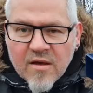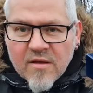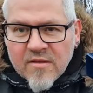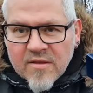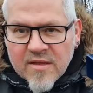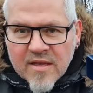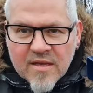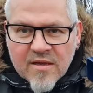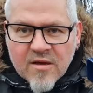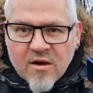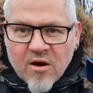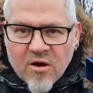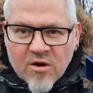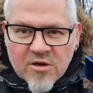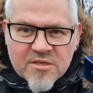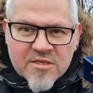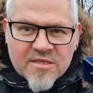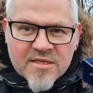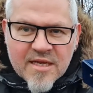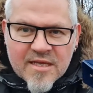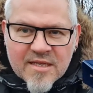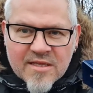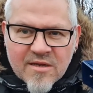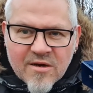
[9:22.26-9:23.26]
the cars
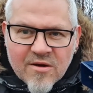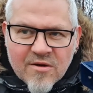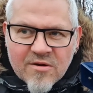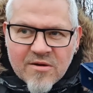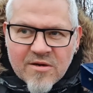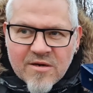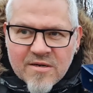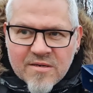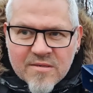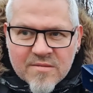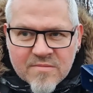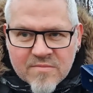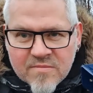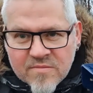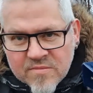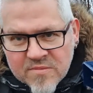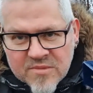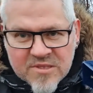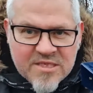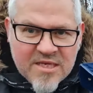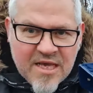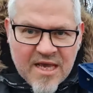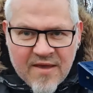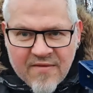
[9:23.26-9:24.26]
that are
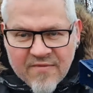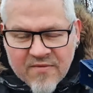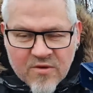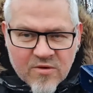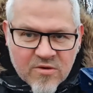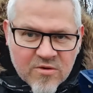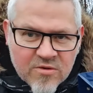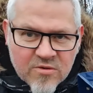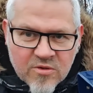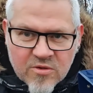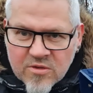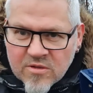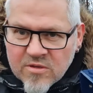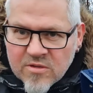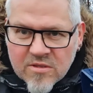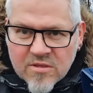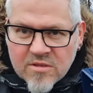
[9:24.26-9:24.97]
saved or not